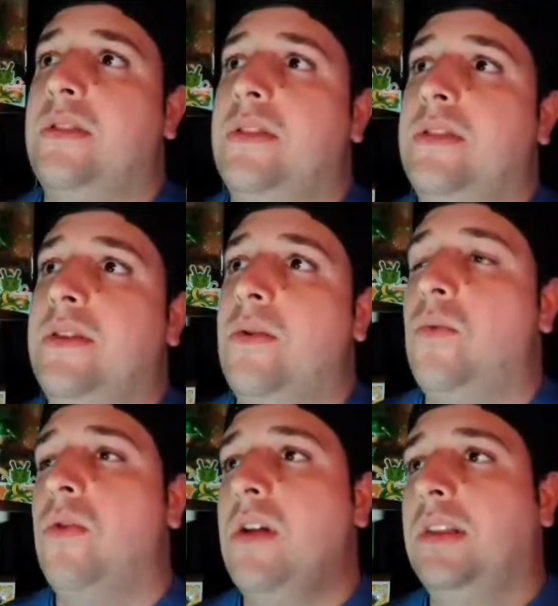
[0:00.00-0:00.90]
there
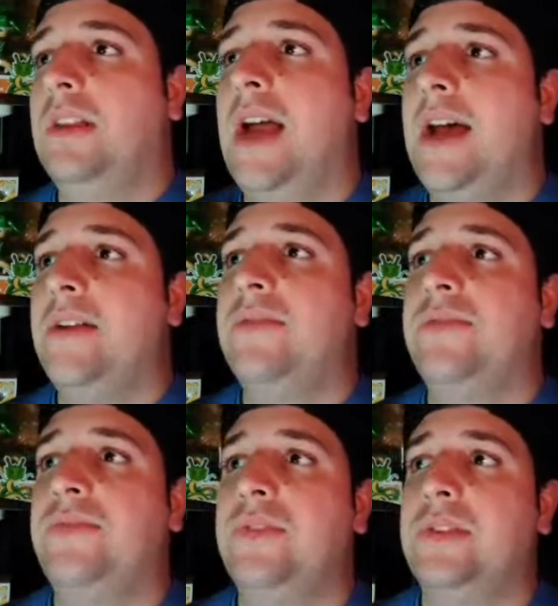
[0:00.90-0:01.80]
were a lot
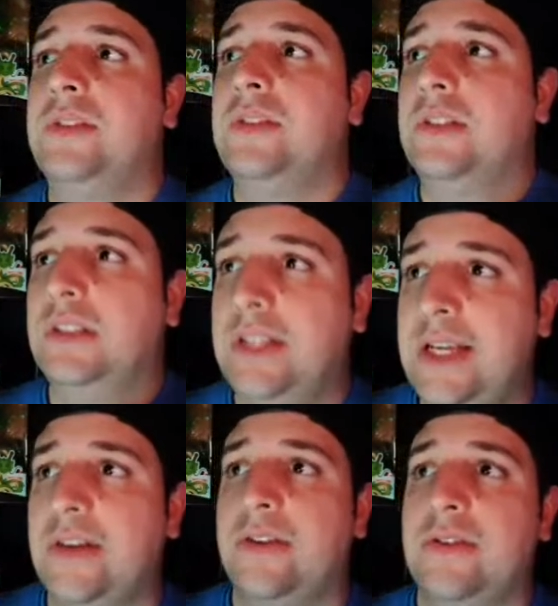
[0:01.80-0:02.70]
of
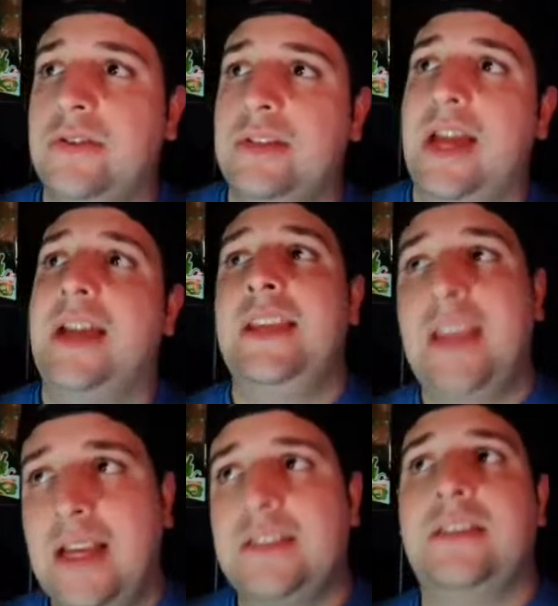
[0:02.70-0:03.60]
leaders that,
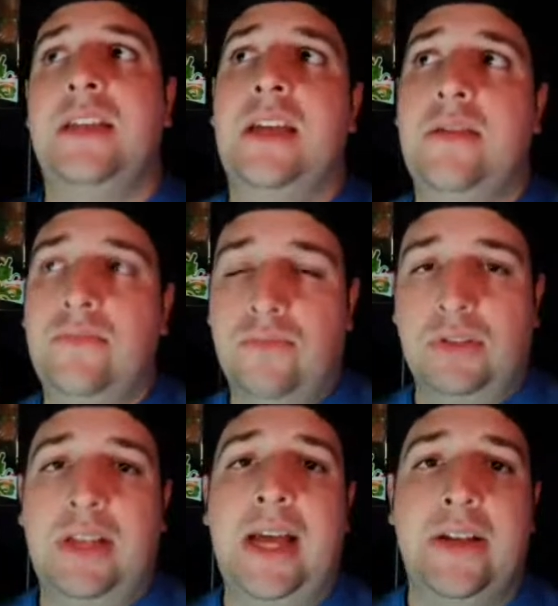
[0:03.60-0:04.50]
yes, they
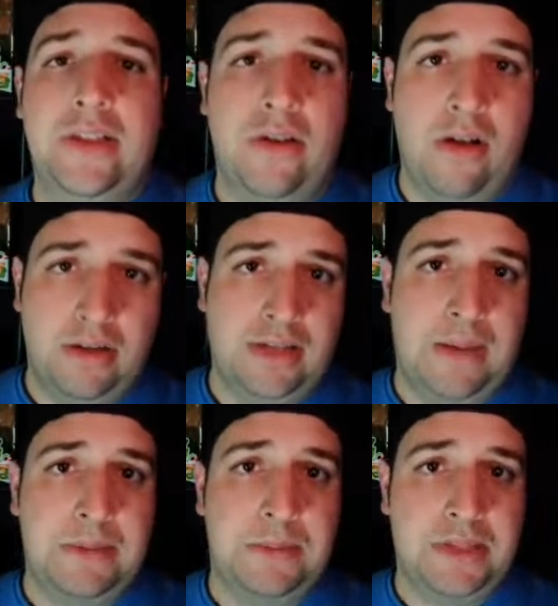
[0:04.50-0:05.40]
relied on their
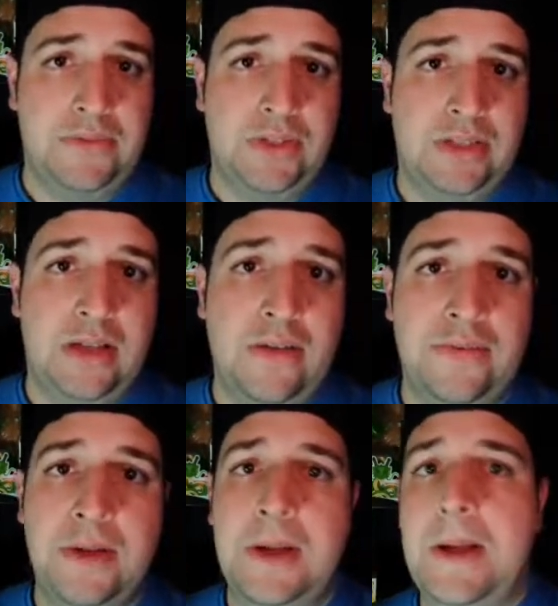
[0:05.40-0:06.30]
archetype specific
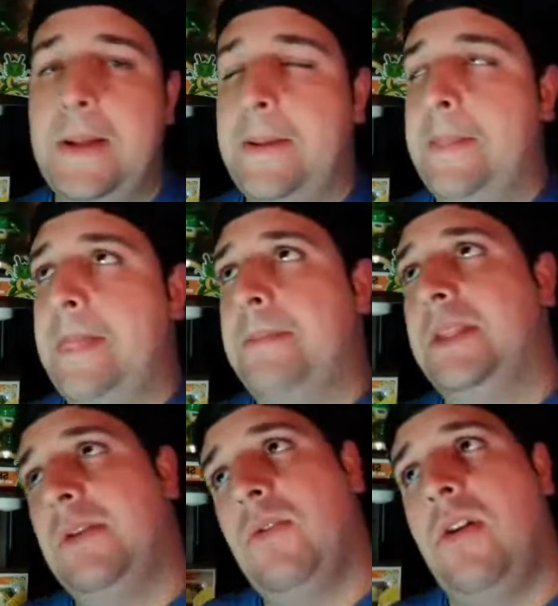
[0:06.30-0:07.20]
stuff,
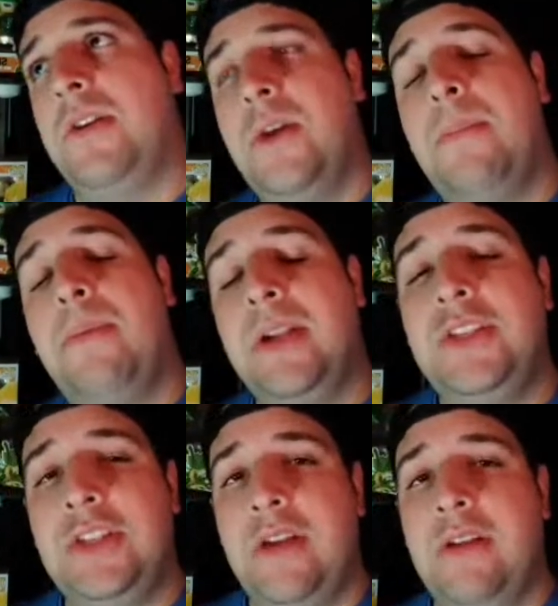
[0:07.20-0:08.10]
but they were also pretty
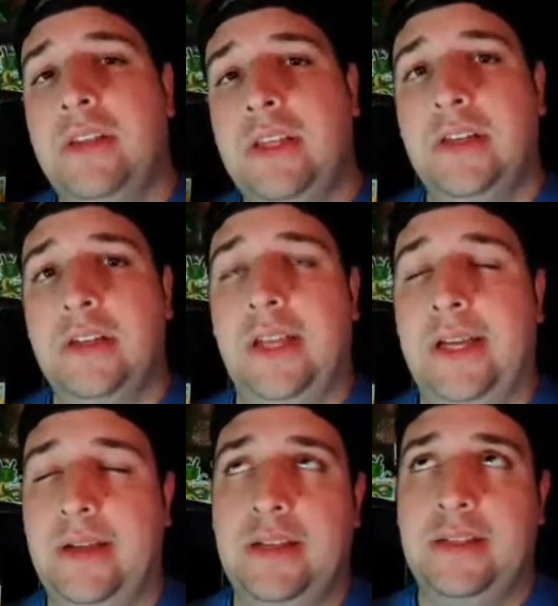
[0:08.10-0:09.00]
generically good.
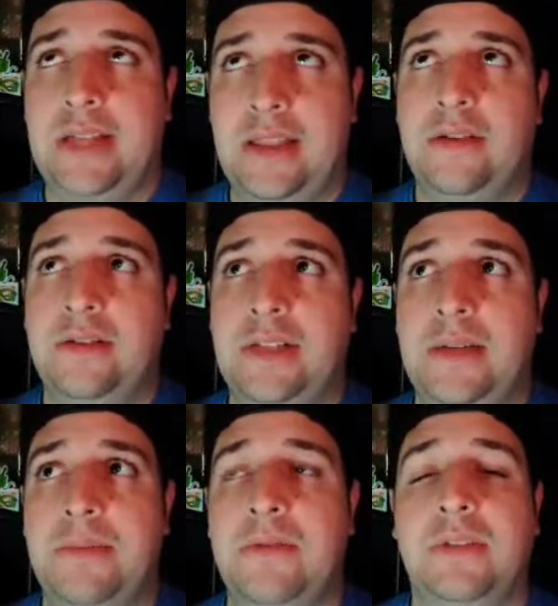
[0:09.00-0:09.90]
Like in set
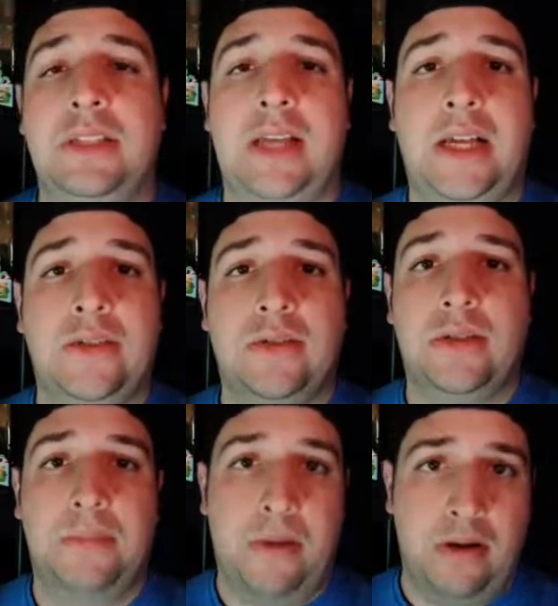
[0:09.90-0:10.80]
13 pre-release, I used
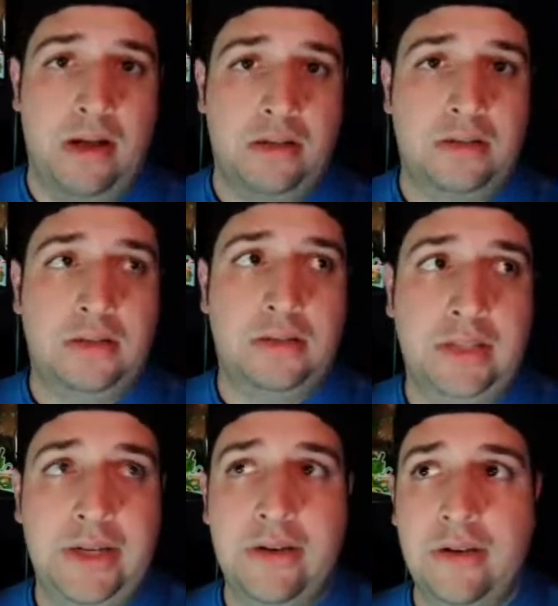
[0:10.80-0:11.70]
the Bardock
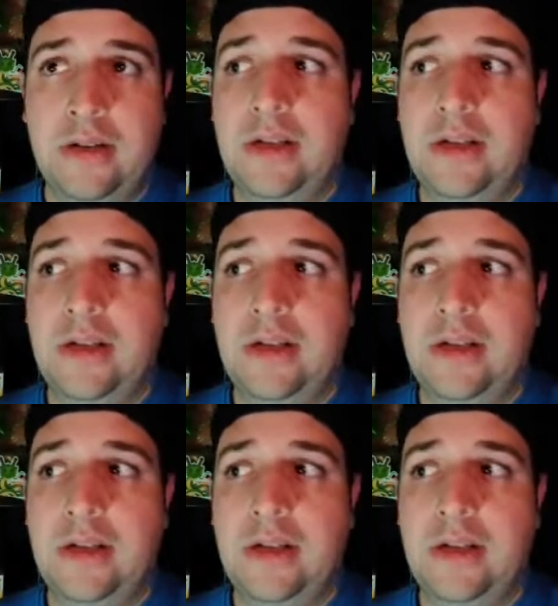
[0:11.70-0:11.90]
leader,